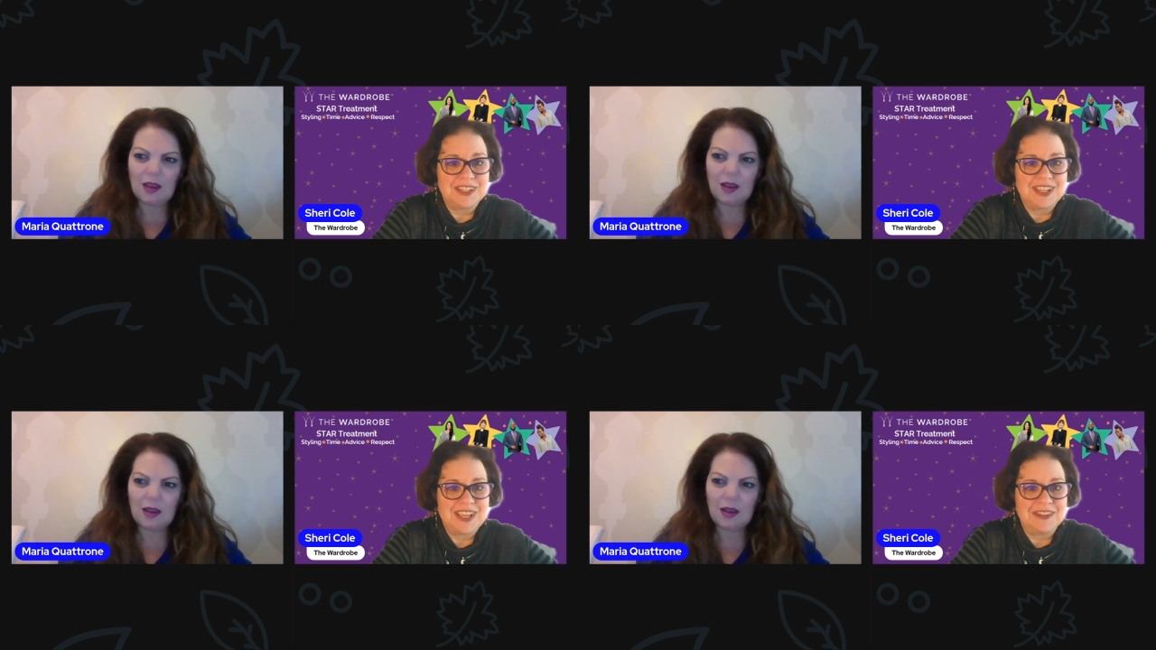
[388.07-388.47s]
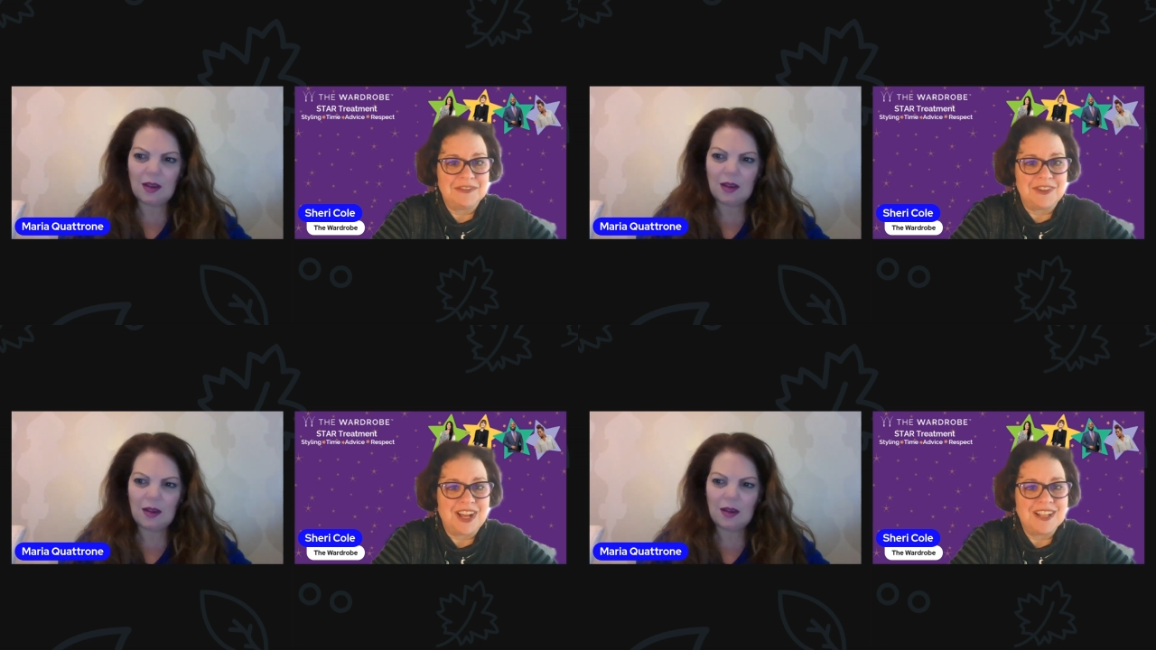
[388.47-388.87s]
Speaker 1: and
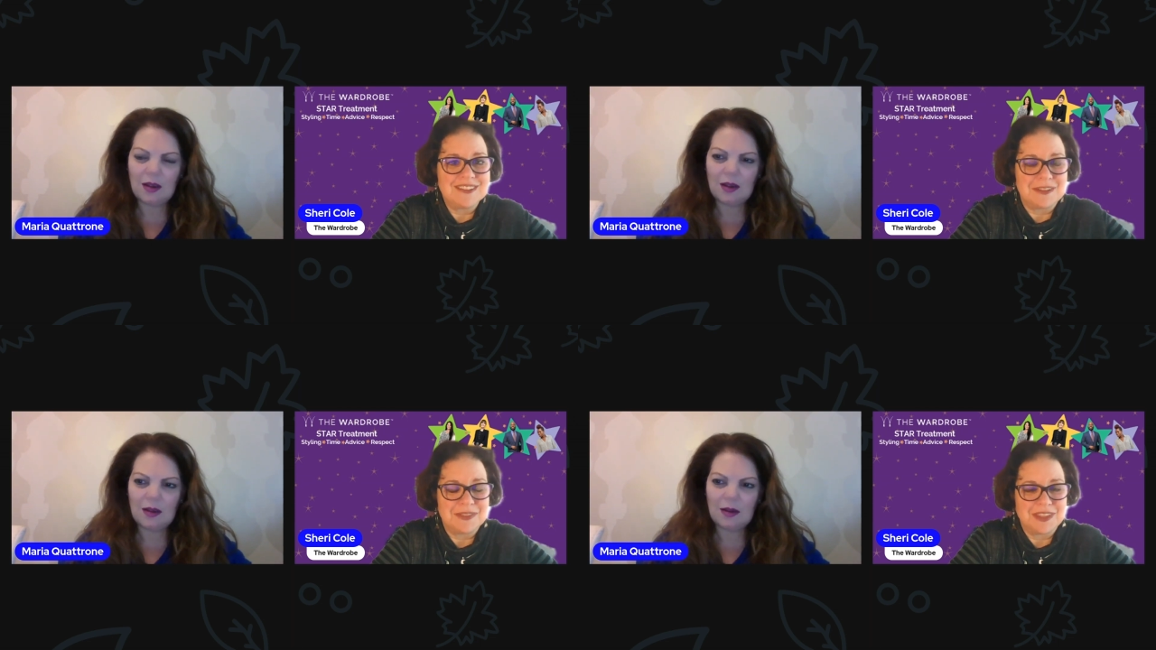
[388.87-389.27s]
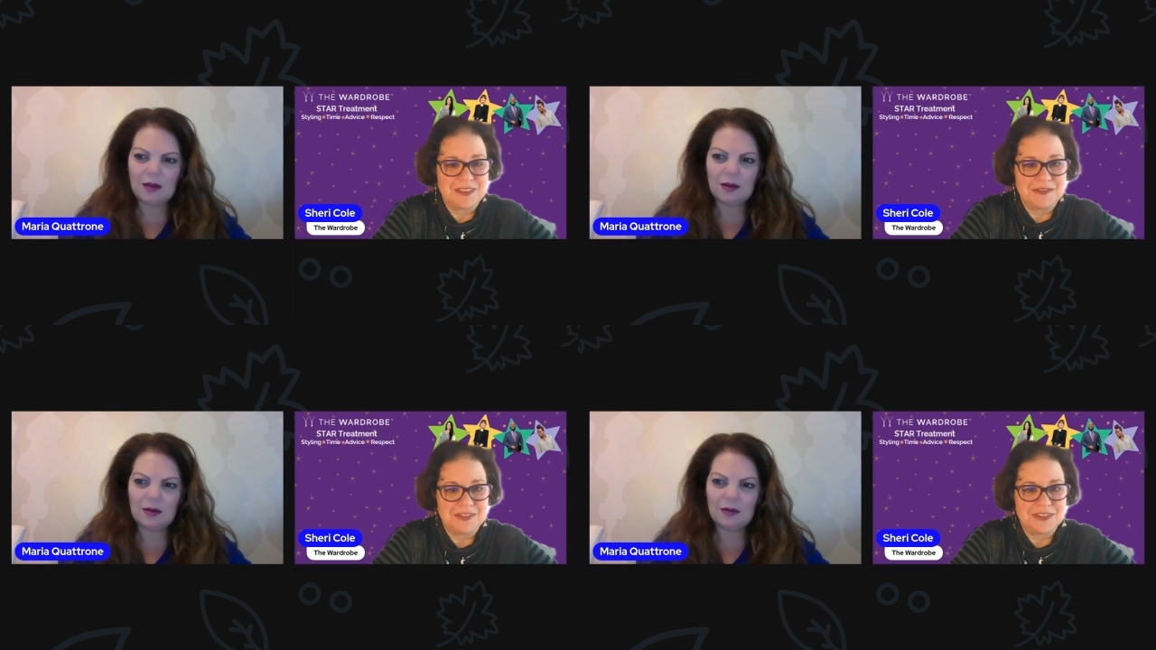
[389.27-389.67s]
find something
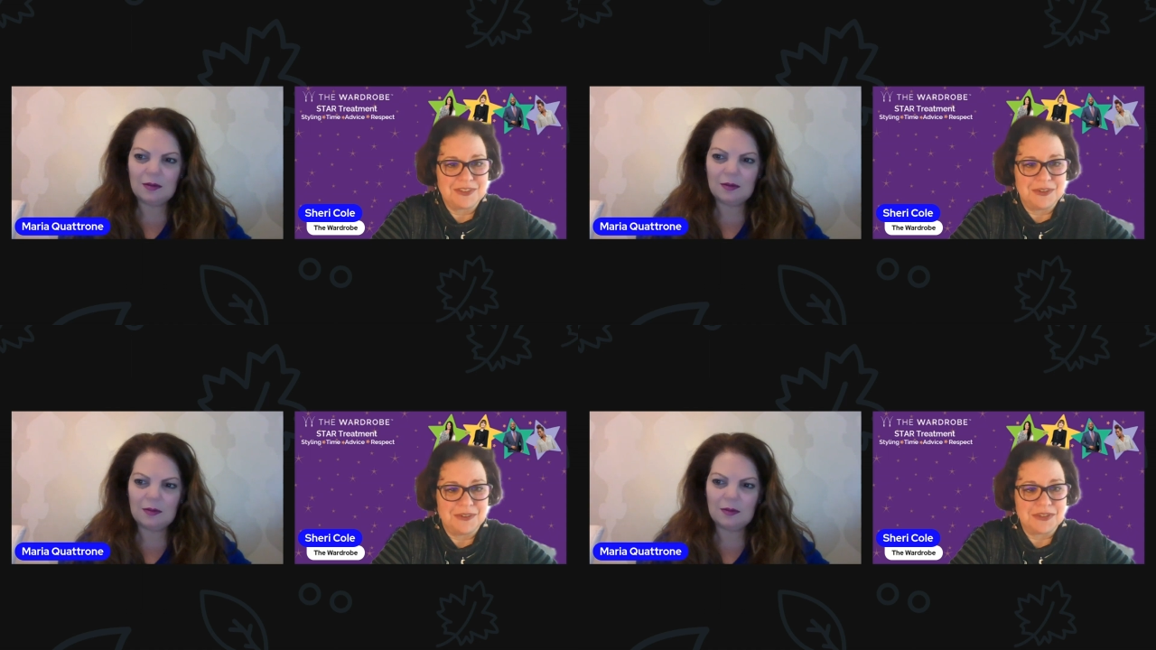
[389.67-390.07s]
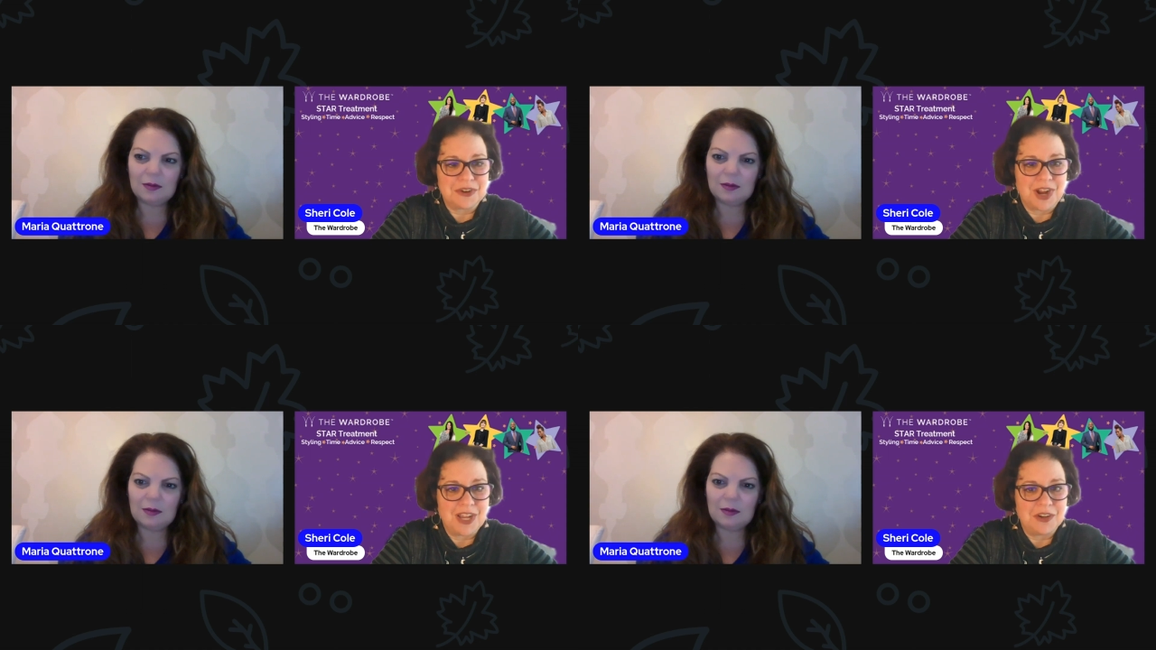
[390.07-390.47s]
that fits you and
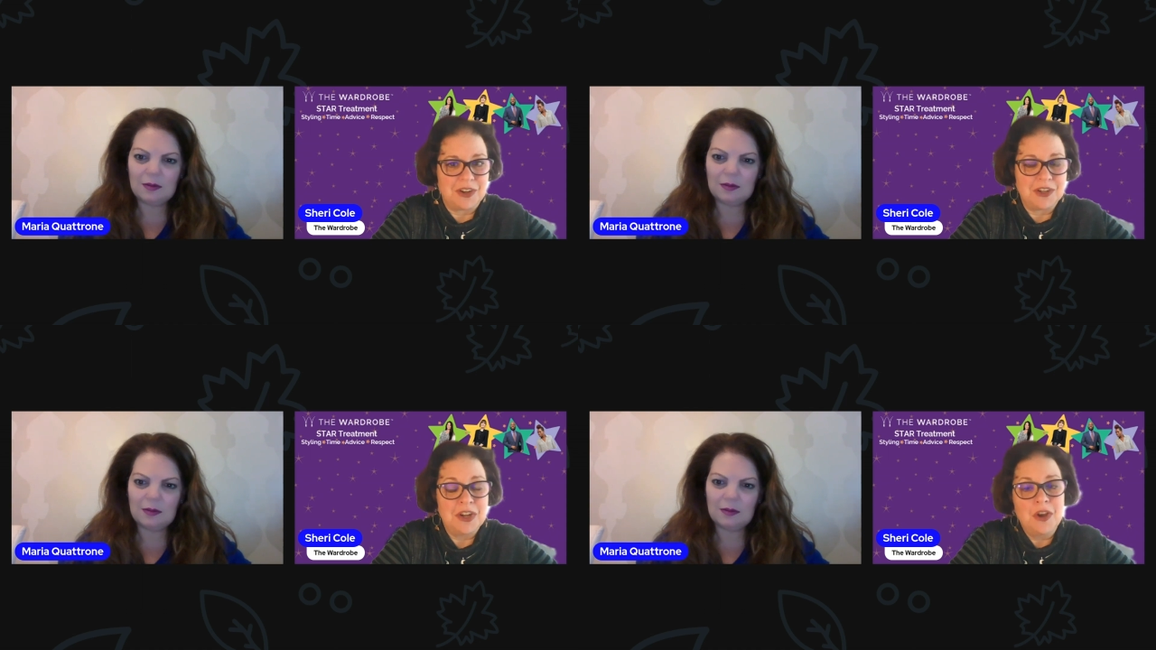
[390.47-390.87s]
try it on